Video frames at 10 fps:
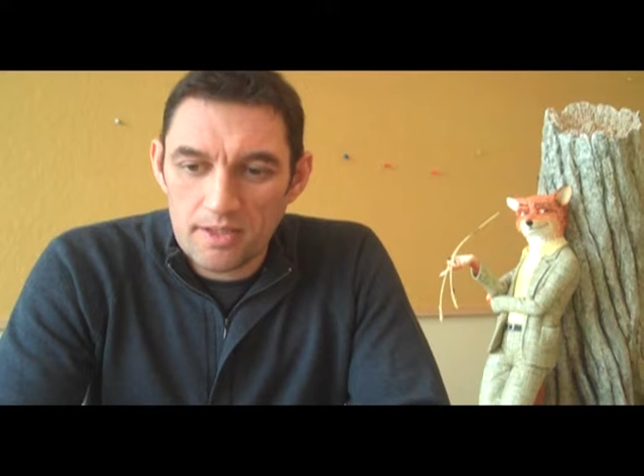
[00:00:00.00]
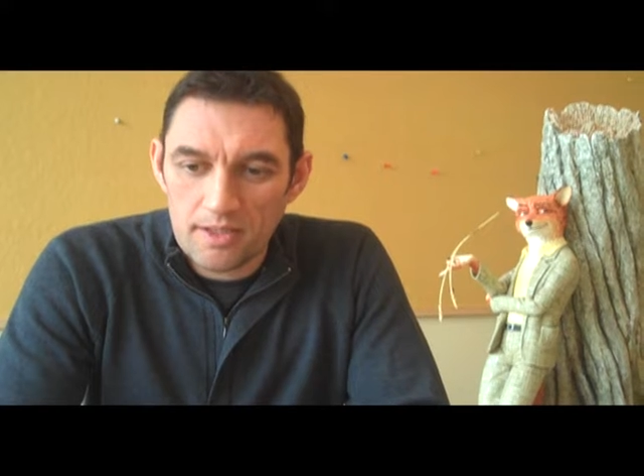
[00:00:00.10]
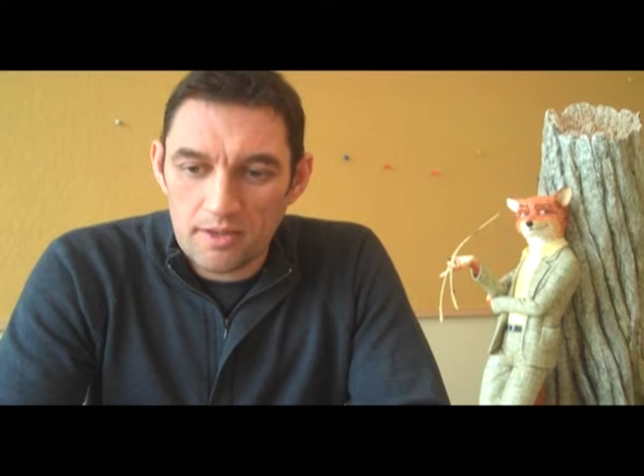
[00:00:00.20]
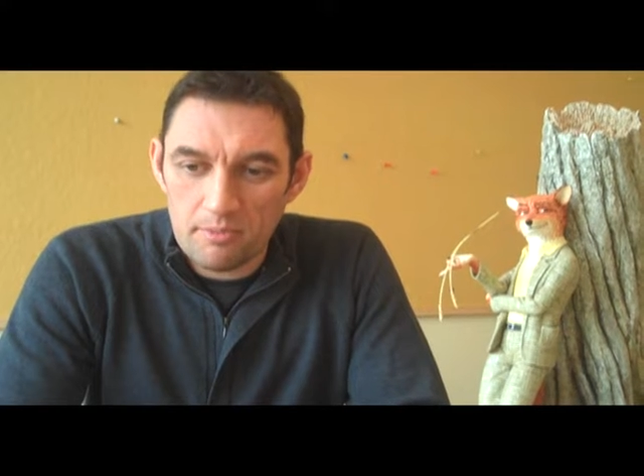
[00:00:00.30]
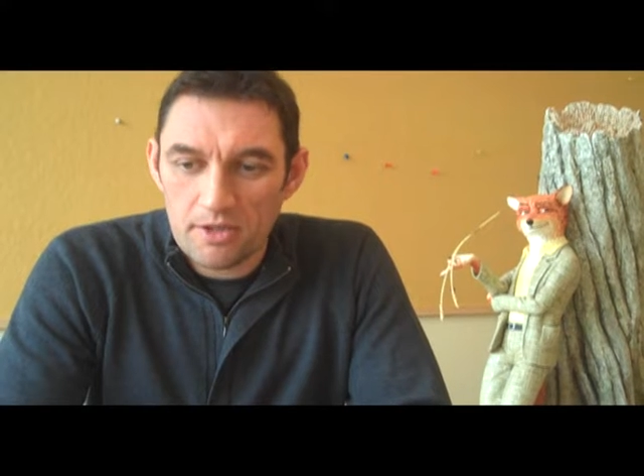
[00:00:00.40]

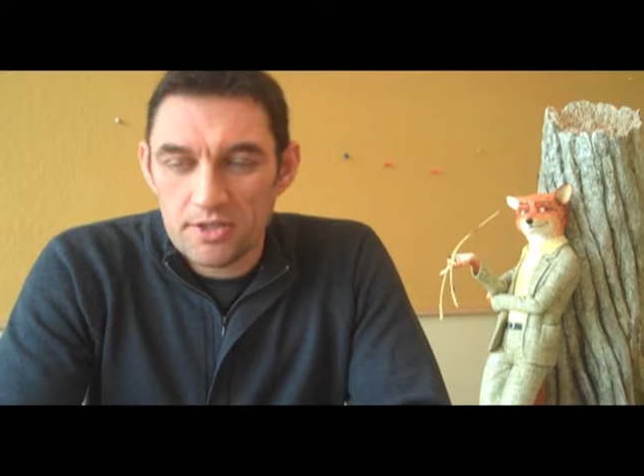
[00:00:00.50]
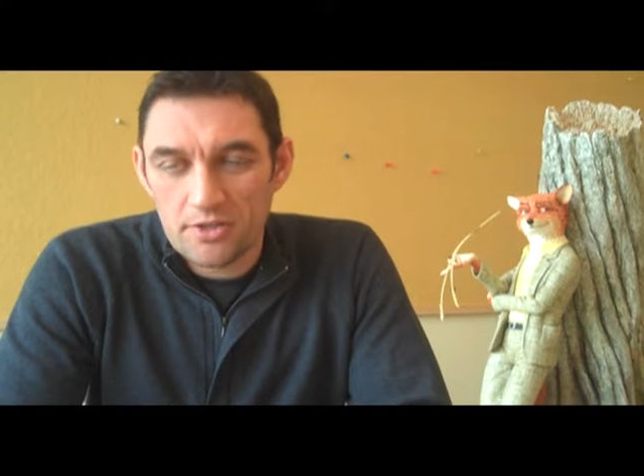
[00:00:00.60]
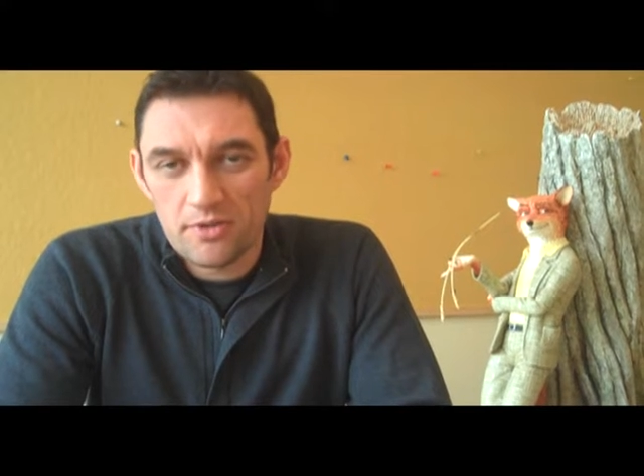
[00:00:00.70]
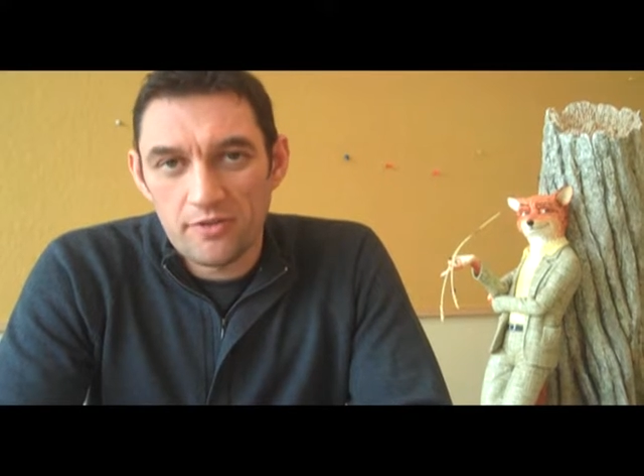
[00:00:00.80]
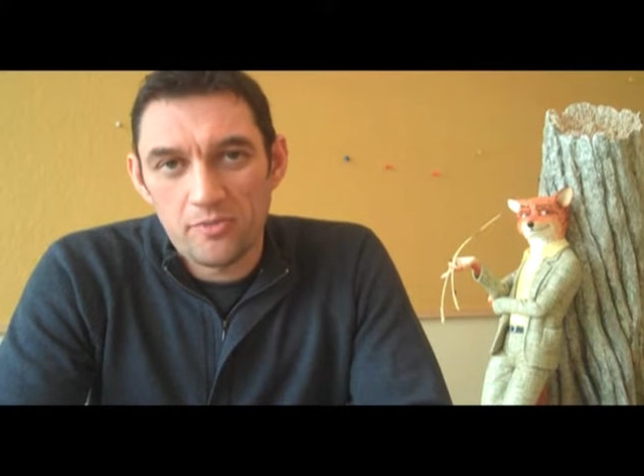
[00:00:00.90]
The process
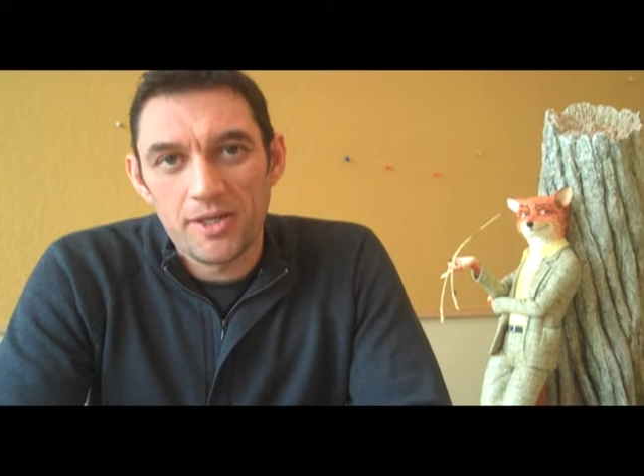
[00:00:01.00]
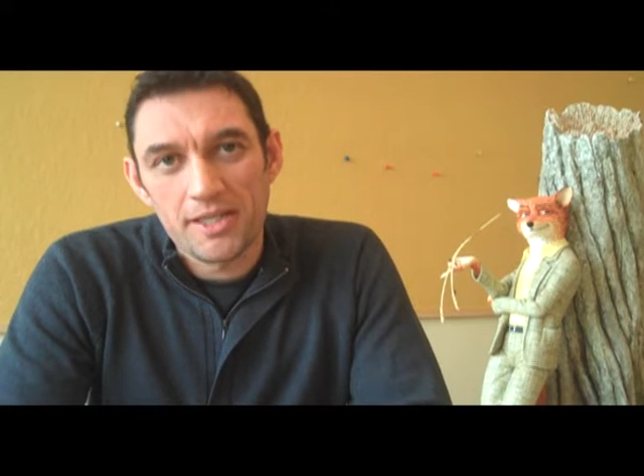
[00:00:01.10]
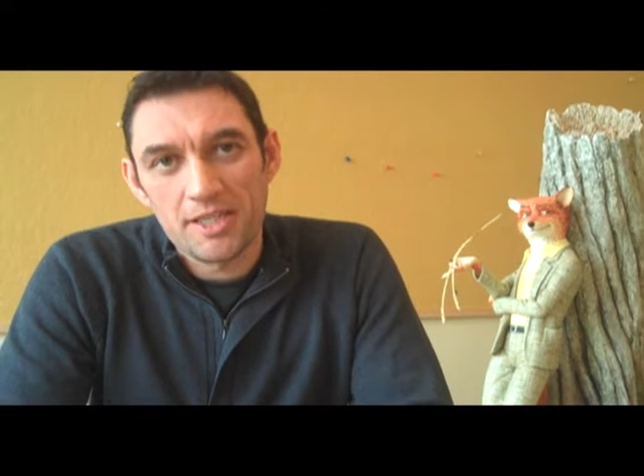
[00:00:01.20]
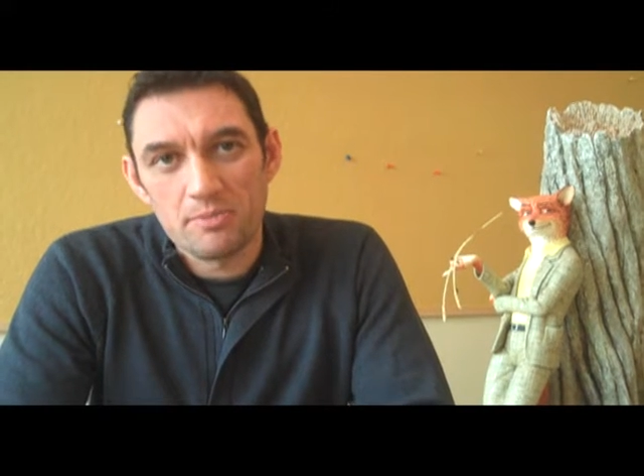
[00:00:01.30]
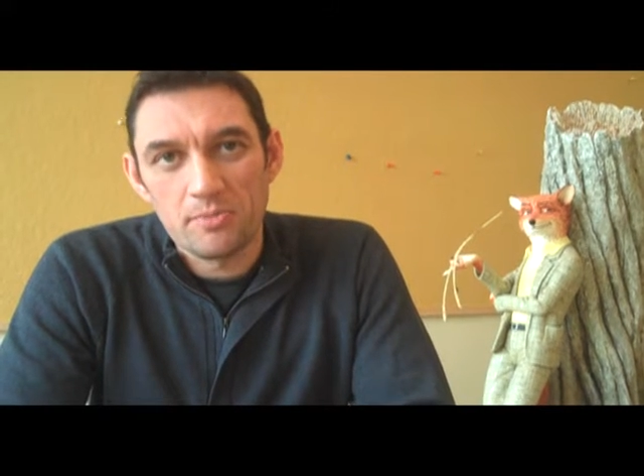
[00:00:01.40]
really for
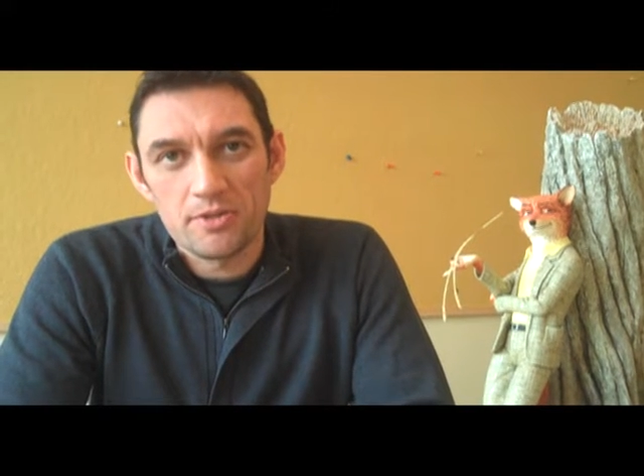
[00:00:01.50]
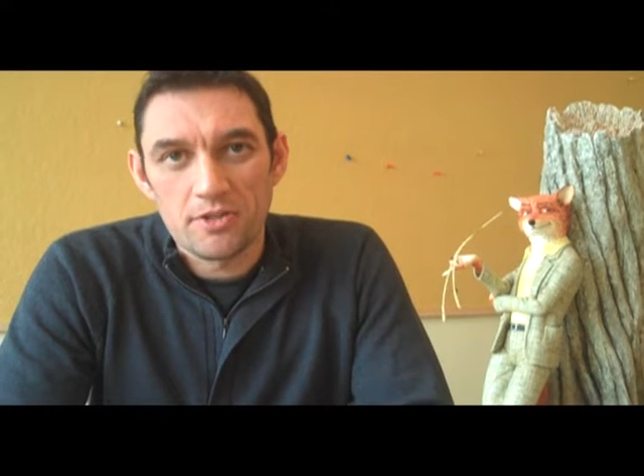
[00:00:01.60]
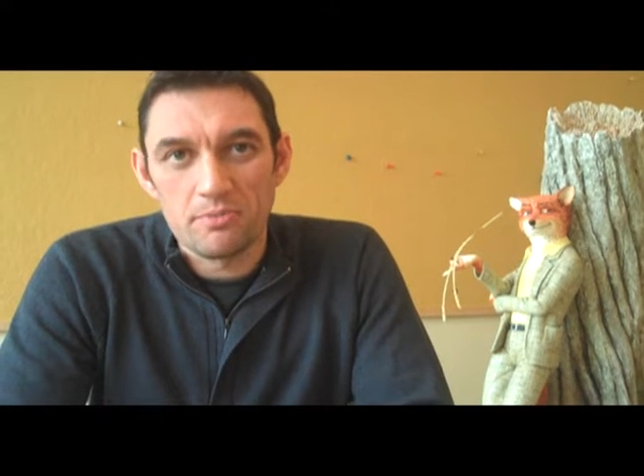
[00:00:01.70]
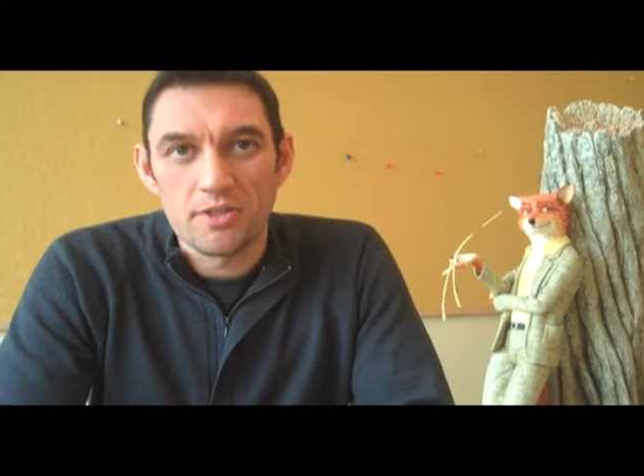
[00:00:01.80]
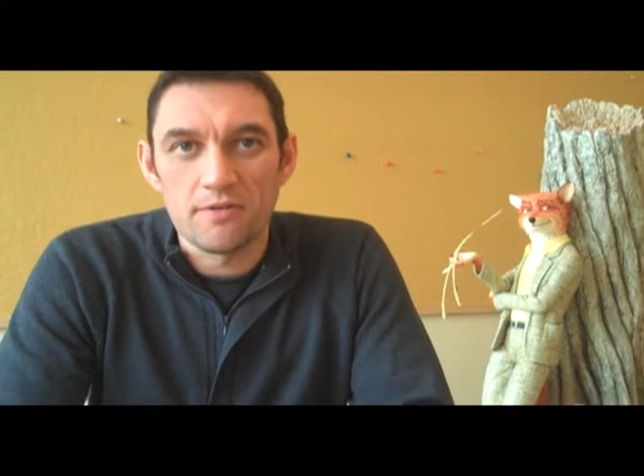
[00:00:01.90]
making the puppets on Mr.